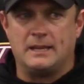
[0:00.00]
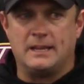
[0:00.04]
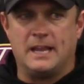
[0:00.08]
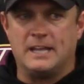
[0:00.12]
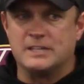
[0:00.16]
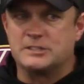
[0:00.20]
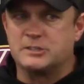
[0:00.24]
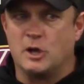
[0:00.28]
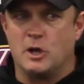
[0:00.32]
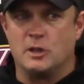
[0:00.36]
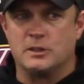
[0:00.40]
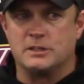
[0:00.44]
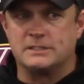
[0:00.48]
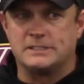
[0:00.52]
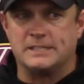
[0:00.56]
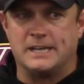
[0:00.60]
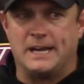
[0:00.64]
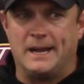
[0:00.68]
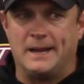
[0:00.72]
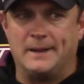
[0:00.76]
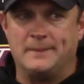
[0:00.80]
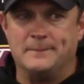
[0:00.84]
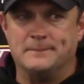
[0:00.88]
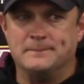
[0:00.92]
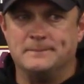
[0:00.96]
It's all the
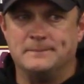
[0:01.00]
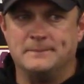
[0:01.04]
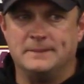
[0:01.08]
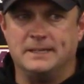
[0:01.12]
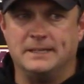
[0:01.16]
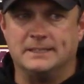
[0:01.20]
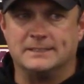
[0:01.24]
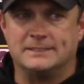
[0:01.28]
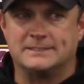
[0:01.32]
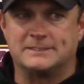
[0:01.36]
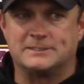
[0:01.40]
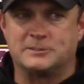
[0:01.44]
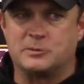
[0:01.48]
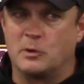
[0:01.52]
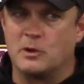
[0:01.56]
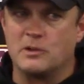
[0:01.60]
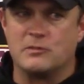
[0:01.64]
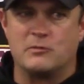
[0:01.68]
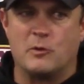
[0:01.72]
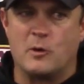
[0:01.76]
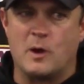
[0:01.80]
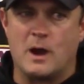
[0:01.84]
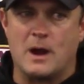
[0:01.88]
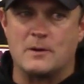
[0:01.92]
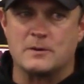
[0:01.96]
time. It's
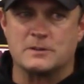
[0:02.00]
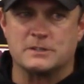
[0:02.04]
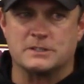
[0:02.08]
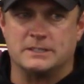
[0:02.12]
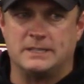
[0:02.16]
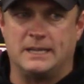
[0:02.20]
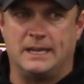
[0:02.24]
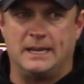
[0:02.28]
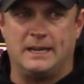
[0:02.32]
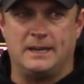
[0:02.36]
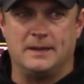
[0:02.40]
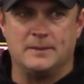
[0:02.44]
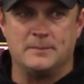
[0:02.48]
24 hours a day.